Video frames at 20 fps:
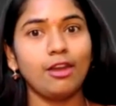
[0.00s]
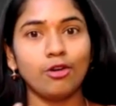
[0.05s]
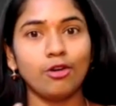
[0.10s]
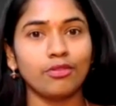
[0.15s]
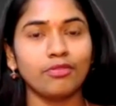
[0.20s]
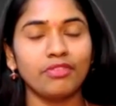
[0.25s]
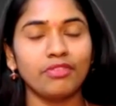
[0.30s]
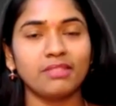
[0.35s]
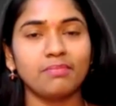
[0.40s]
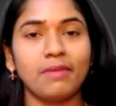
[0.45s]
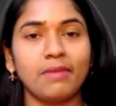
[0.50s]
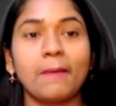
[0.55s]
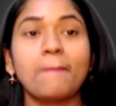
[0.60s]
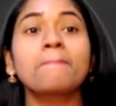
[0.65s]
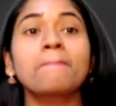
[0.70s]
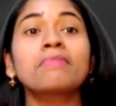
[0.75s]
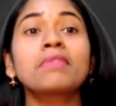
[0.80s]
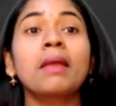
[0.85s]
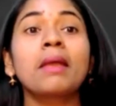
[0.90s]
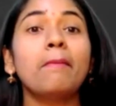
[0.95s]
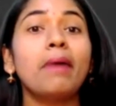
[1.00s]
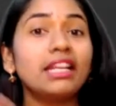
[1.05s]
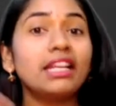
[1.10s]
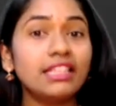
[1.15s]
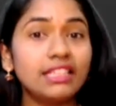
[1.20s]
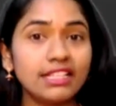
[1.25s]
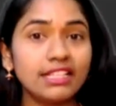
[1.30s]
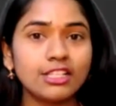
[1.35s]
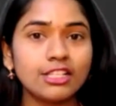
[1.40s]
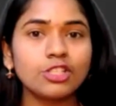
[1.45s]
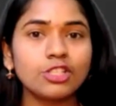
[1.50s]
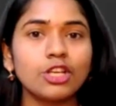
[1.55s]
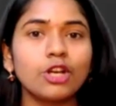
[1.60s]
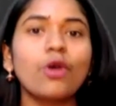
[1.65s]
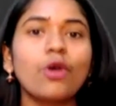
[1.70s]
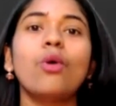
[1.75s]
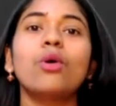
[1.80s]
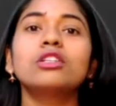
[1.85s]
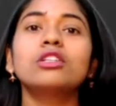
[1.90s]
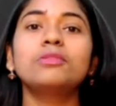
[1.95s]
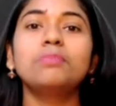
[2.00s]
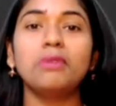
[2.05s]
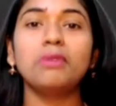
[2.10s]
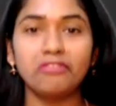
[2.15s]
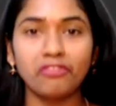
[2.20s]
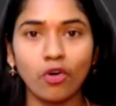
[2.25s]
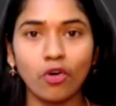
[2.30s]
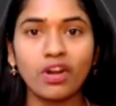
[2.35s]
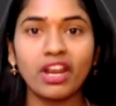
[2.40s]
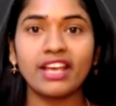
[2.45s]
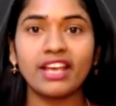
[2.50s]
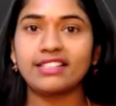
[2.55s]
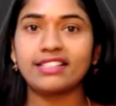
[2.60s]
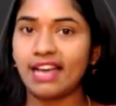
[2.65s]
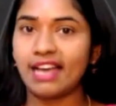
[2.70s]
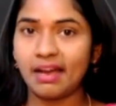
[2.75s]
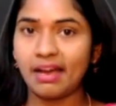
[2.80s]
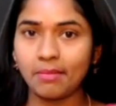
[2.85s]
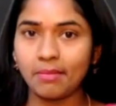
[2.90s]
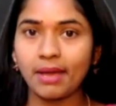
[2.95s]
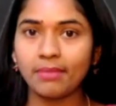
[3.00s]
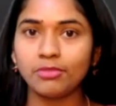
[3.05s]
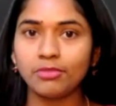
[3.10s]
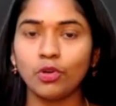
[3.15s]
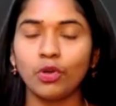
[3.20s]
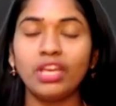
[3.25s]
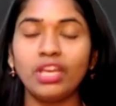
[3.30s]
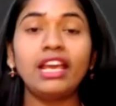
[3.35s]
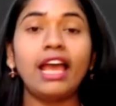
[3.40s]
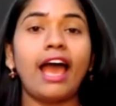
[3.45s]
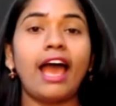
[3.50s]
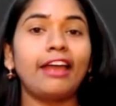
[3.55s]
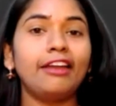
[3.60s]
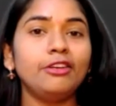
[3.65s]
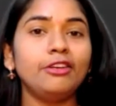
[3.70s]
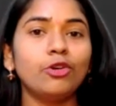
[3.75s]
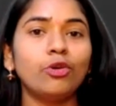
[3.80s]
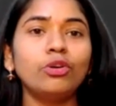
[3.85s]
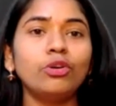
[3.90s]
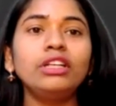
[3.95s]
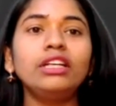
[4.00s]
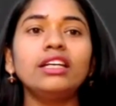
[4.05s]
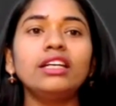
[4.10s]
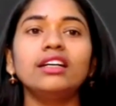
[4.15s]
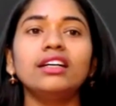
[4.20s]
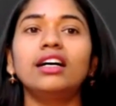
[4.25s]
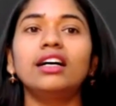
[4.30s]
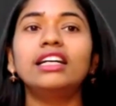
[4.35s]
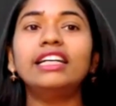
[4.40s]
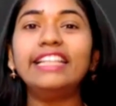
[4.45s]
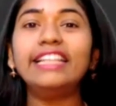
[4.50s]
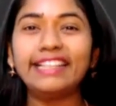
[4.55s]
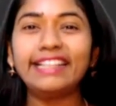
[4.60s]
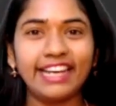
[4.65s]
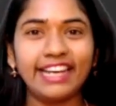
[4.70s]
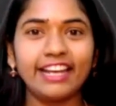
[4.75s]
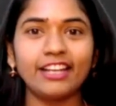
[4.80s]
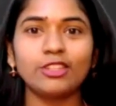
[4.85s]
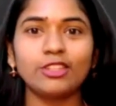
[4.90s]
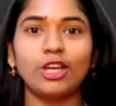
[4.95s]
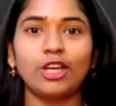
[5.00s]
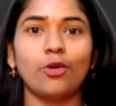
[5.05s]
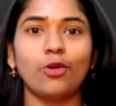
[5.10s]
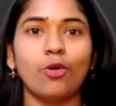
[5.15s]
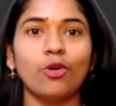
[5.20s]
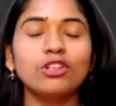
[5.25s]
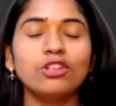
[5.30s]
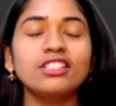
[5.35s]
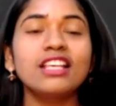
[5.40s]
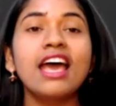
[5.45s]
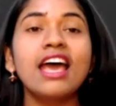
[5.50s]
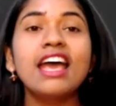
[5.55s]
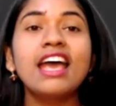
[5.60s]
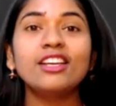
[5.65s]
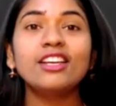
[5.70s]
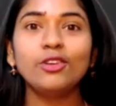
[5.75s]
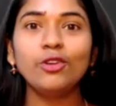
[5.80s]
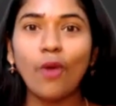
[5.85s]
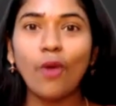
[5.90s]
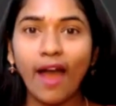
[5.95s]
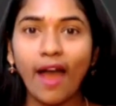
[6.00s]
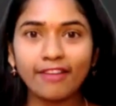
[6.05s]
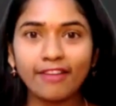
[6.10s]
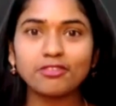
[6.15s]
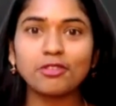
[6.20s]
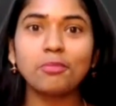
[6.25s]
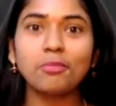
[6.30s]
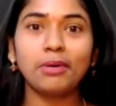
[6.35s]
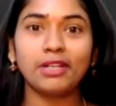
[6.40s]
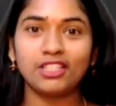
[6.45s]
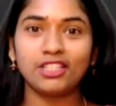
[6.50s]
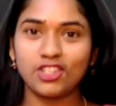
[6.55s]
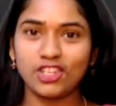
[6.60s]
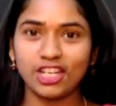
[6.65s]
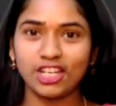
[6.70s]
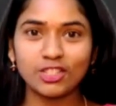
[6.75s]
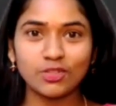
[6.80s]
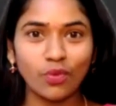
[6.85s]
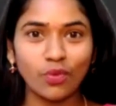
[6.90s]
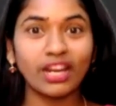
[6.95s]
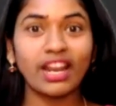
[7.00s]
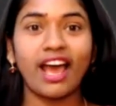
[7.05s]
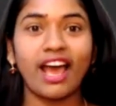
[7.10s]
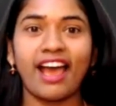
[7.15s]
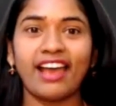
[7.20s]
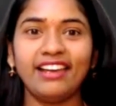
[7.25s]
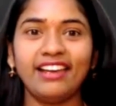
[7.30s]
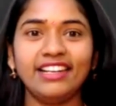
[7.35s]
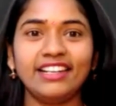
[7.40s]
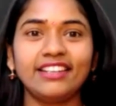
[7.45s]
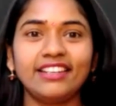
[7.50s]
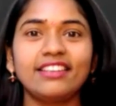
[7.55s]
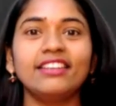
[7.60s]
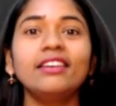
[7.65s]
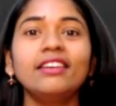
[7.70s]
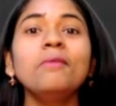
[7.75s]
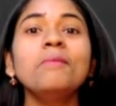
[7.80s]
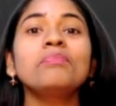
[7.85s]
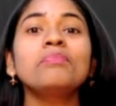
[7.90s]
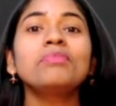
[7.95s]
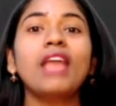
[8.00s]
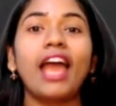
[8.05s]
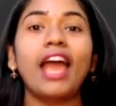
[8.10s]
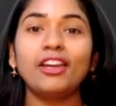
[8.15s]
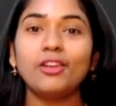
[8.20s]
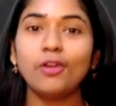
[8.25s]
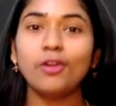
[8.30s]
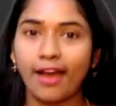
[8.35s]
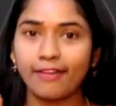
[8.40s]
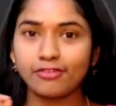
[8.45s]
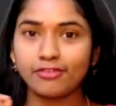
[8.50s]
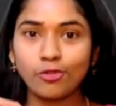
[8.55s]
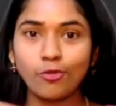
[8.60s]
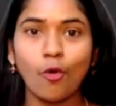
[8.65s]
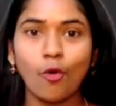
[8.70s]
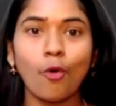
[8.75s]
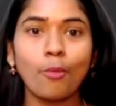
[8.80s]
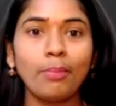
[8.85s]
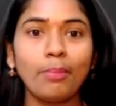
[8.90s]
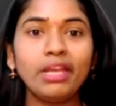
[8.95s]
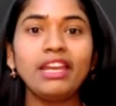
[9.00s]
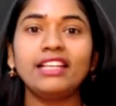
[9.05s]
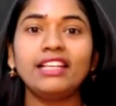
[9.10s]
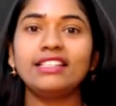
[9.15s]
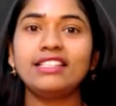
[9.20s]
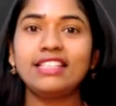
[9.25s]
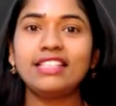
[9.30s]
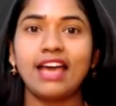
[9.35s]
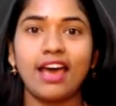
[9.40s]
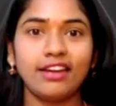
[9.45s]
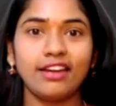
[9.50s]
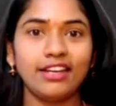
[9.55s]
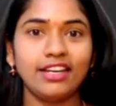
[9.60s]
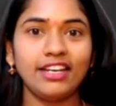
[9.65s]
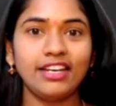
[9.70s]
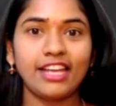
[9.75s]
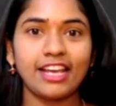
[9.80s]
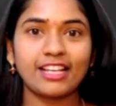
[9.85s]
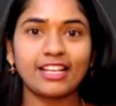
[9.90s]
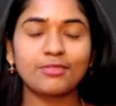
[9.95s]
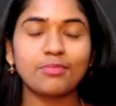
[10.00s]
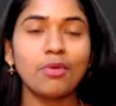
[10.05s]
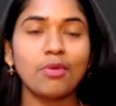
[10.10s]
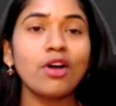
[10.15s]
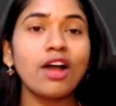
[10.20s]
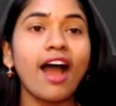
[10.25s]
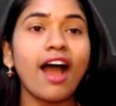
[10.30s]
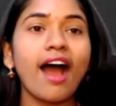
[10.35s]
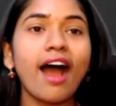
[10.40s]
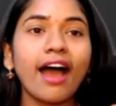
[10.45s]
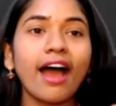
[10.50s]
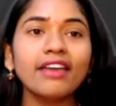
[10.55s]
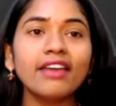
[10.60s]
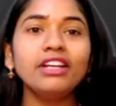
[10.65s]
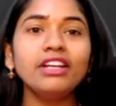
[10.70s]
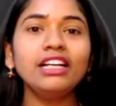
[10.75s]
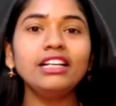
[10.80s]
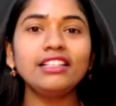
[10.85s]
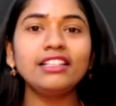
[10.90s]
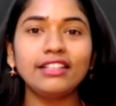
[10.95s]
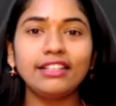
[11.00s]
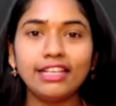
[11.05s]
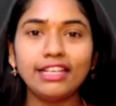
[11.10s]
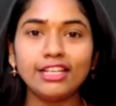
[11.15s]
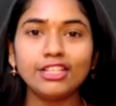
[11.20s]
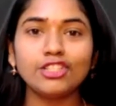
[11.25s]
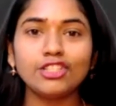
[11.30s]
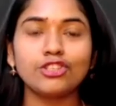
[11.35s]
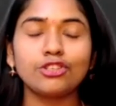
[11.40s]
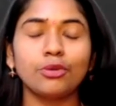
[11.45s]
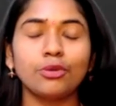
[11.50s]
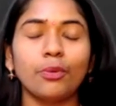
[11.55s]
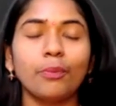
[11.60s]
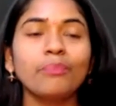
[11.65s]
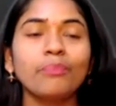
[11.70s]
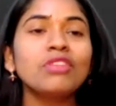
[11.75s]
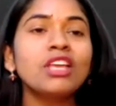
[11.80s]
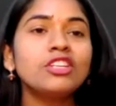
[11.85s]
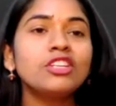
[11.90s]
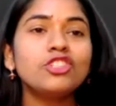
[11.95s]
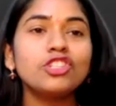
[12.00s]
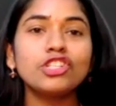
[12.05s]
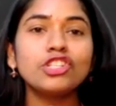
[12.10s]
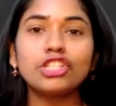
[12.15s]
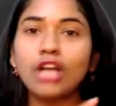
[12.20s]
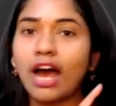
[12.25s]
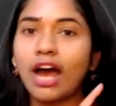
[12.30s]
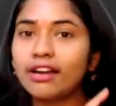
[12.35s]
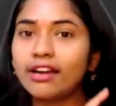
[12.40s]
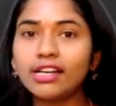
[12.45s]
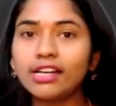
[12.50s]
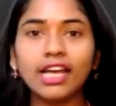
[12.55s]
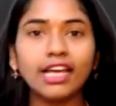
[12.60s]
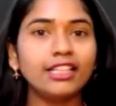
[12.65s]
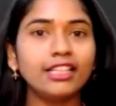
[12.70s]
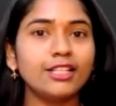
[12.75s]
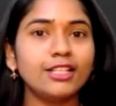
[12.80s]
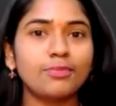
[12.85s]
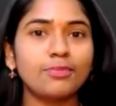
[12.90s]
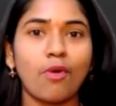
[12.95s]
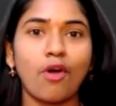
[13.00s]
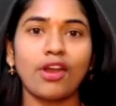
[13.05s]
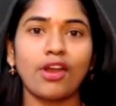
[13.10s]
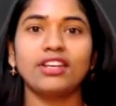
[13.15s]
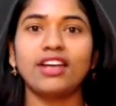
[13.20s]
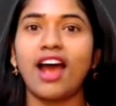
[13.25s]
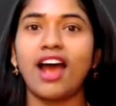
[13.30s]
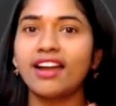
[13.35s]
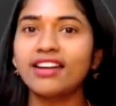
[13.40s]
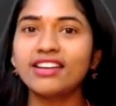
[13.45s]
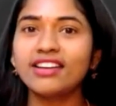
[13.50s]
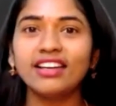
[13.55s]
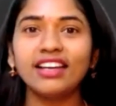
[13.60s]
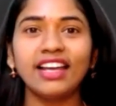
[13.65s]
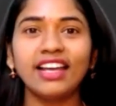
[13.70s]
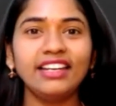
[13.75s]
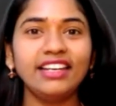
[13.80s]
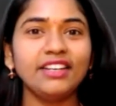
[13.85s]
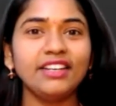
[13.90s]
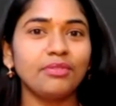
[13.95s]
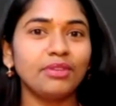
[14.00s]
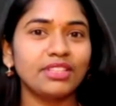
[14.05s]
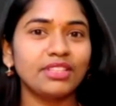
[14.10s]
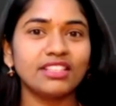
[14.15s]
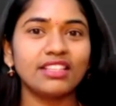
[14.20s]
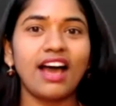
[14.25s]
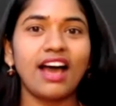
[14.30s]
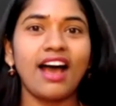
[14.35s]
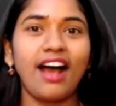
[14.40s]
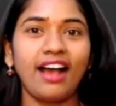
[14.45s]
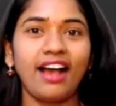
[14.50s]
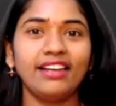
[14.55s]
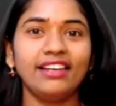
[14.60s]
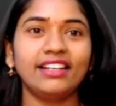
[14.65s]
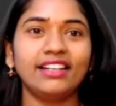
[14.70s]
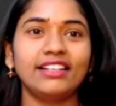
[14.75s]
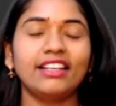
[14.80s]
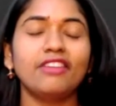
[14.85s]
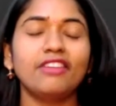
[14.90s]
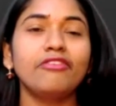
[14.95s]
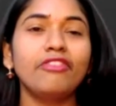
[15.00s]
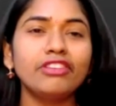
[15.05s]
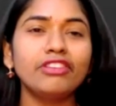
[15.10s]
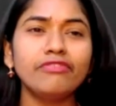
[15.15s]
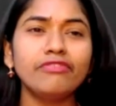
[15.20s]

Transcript: along with me. But this is a course before exam I'm doing. I don't dictate the notes. You have to purchase one highlighter and you have to open NCERT textbook. I will teach you. Just underline this point. Underline it with the highlighter.